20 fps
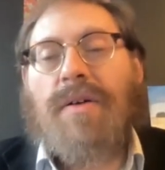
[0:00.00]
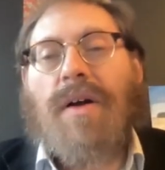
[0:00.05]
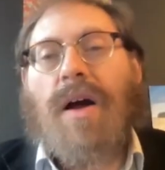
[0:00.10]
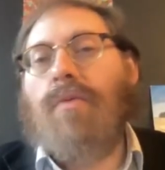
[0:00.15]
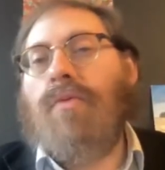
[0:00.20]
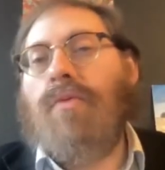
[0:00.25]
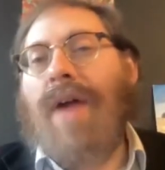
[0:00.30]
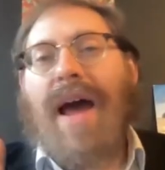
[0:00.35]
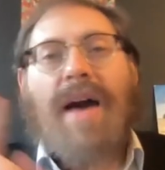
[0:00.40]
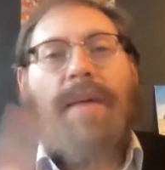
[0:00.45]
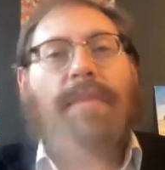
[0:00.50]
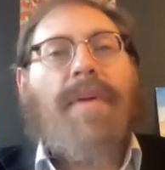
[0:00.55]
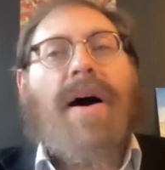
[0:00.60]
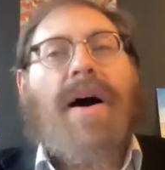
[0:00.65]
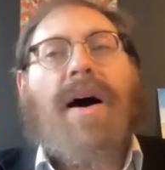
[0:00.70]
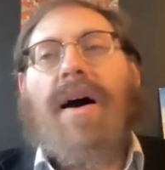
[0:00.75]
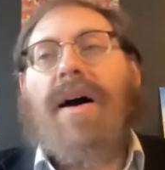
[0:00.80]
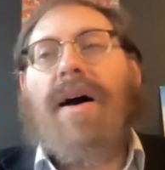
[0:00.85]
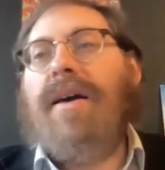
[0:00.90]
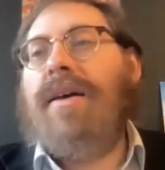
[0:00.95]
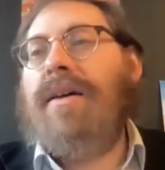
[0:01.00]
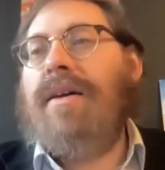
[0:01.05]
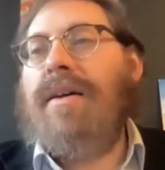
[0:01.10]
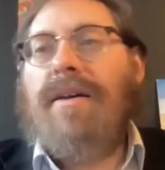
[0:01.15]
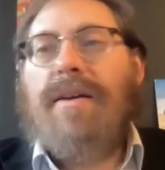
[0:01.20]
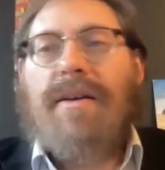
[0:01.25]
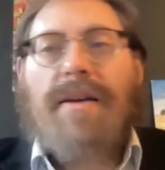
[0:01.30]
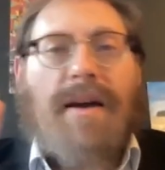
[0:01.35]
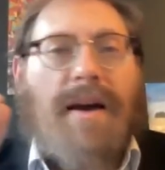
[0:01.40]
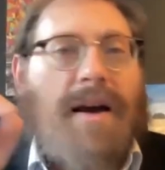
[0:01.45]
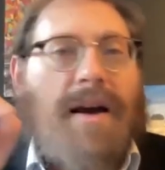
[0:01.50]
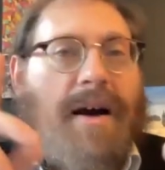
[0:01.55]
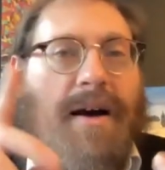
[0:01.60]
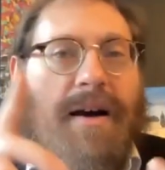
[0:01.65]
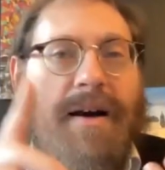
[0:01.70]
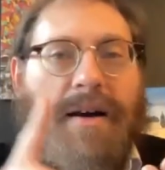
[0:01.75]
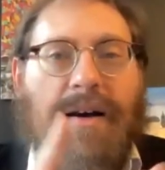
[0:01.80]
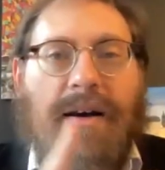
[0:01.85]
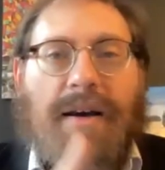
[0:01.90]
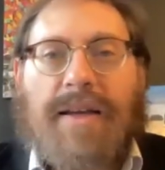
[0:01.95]
a rabbi,
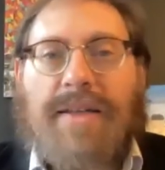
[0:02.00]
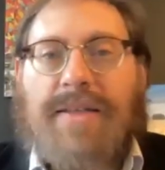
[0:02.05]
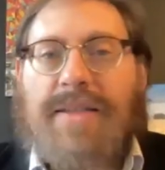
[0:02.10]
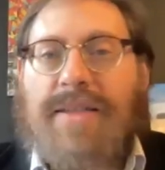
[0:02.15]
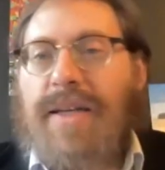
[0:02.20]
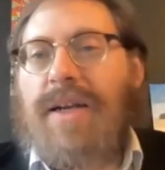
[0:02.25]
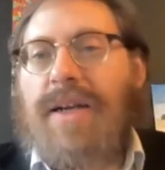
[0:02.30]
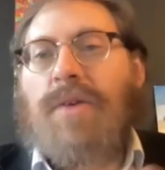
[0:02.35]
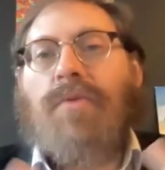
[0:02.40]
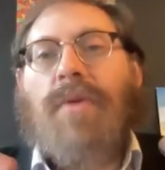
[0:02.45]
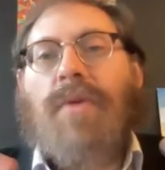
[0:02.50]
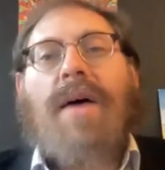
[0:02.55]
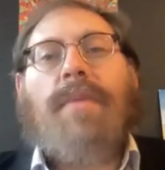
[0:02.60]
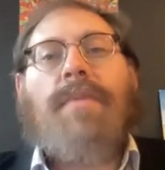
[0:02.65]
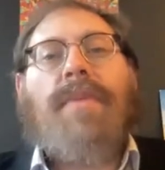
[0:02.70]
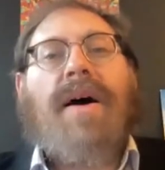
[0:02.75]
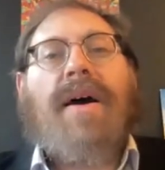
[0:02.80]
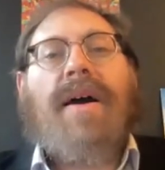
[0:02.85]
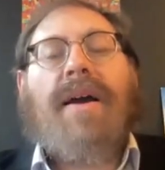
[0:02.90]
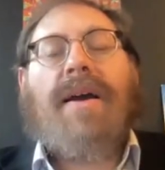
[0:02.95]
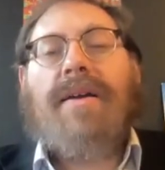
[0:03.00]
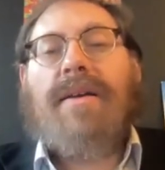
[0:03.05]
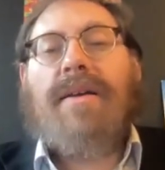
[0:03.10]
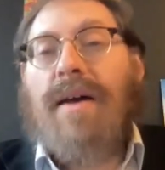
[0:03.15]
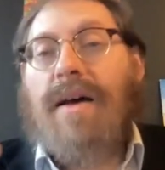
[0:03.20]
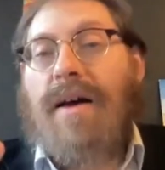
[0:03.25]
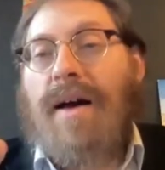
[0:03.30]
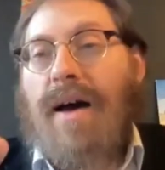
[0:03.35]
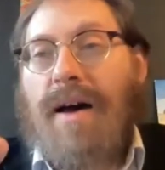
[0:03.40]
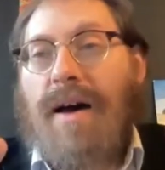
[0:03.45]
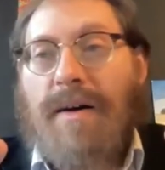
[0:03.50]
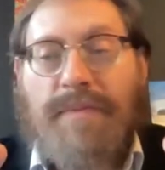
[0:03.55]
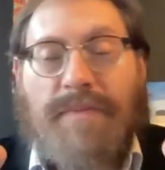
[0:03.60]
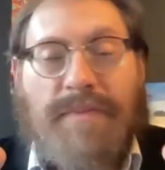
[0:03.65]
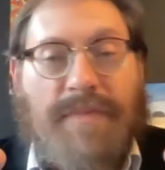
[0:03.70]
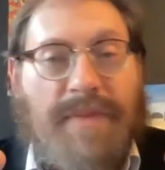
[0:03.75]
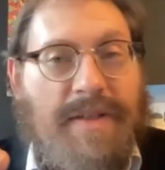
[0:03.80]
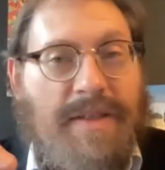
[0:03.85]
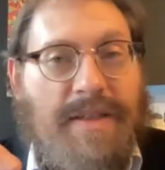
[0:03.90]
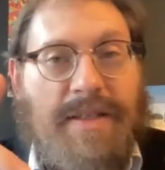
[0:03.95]
uh, Hasidic rabbi,
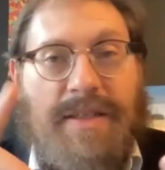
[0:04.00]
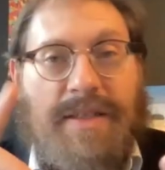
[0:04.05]
um,